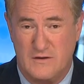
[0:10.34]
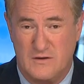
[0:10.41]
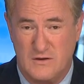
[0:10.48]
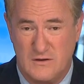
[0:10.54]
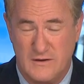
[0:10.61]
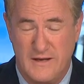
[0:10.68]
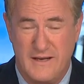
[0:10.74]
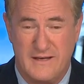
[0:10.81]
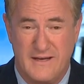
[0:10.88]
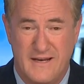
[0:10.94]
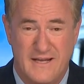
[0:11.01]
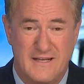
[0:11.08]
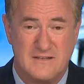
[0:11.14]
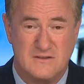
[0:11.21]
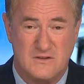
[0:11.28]
to lead an
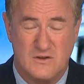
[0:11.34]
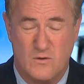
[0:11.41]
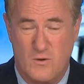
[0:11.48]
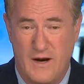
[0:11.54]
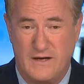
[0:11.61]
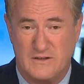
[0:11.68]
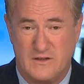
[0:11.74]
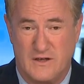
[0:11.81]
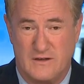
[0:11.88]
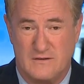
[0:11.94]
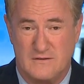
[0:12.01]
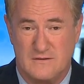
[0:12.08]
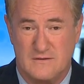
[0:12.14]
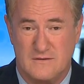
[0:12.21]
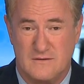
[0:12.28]
insurrection
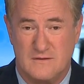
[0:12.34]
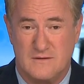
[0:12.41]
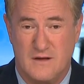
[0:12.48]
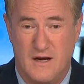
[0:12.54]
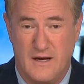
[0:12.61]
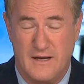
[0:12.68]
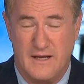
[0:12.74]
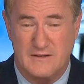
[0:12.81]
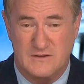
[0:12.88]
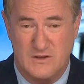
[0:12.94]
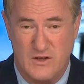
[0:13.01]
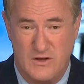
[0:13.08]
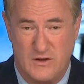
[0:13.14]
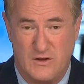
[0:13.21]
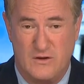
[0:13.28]
against
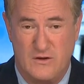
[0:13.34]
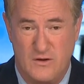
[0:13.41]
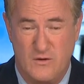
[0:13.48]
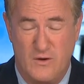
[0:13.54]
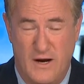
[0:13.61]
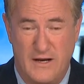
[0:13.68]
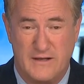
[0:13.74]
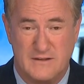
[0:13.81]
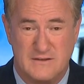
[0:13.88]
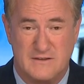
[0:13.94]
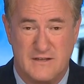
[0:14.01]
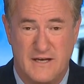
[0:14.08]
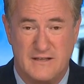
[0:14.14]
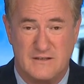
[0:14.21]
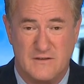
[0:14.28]
the United
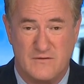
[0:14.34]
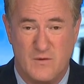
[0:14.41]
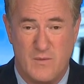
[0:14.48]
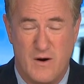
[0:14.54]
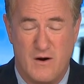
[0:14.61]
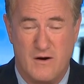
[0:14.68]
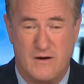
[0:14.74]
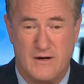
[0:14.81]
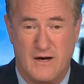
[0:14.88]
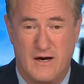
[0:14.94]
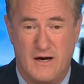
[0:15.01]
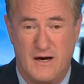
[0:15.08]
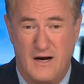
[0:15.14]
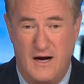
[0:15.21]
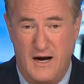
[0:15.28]
States of
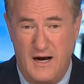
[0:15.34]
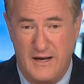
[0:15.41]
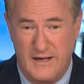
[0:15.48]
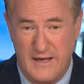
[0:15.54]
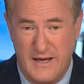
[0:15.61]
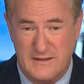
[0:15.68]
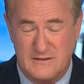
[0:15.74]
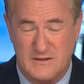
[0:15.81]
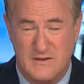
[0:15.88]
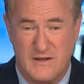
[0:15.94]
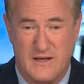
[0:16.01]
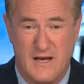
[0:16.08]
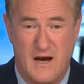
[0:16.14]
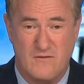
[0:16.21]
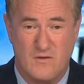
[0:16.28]
America, against the
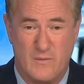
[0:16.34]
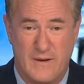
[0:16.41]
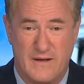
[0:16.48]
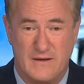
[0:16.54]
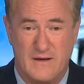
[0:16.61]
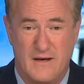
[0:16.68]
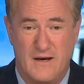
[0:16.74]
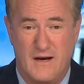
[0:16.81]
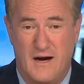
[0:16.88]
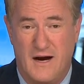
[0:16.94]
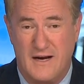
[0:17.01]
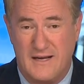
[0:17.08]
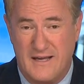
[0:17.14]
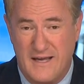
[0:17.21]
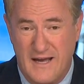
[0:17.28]
government,
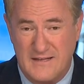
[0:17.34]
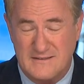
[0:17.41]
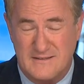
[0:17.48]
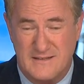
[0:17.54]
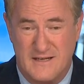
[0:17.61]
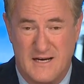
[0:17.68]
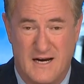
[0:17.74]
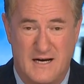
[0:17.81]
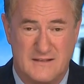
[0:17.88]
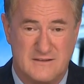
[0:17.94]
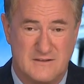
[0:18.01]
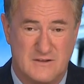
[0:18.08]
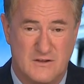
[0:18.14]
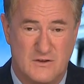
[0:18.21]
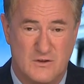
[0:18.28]
against the
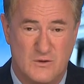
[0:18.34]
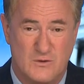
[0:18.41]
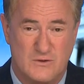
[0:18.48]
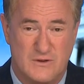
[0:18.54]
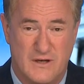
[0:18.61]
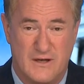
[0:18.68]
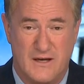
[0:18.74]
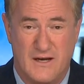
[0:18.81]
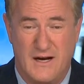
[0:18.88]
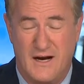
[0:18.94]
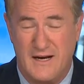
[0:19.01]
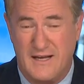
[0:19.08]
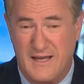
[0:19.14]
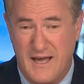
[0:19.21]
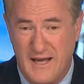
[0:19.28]
Constitution,
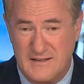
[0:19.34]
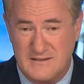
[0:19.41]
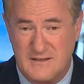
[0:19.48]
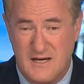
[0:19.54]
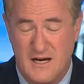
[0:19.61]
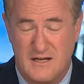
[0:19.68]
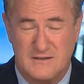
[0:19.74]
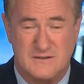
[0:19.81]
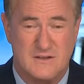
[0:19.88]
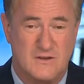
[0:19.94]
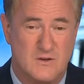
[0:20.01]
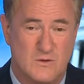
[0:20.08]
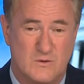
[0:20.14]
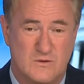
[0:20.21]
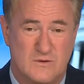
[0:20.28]
against
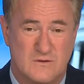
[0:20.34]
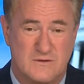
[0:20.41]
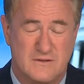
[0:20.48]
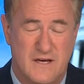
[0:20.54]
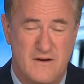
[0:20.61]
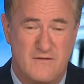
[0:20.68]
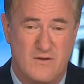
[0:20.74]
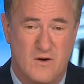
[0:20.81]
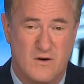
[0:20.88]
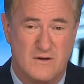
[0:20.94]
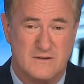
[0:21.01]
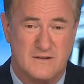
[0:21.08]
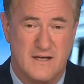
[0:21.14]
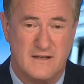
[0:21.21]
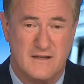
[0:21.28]
constitutional
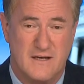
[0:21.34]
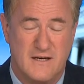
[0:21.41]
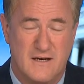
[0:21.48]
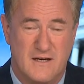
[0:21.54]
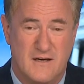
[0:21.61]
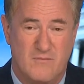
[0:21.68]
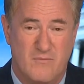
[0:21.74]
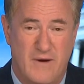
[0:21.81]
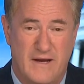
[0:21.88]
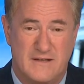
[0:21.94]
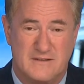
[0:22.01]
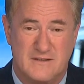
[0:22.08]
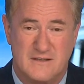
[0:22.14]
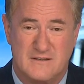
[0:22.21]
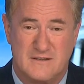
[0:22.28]
safeguards. That
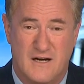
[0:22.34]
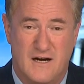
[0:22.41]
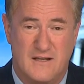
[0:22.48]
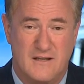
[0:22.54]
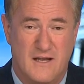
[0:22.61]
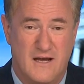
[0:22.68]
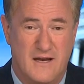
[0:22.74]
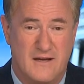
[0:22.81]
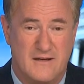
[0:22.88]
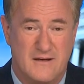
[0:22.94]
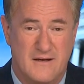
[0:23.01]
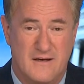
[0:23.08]
makes this unlike